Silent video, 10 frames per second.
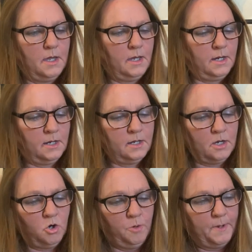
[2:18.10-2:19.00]
And I
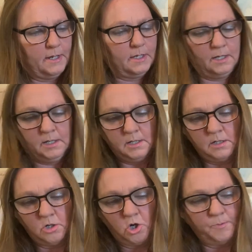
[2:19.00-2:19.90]
hope I
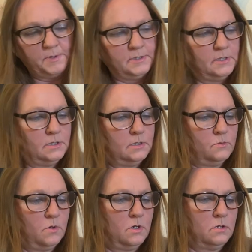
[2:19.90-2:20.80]
can open,
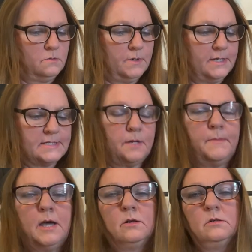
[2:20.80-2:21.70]
well, it doesn't
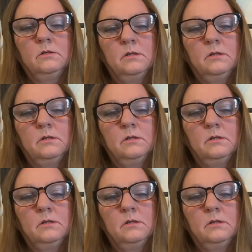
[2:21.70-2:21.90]
matter.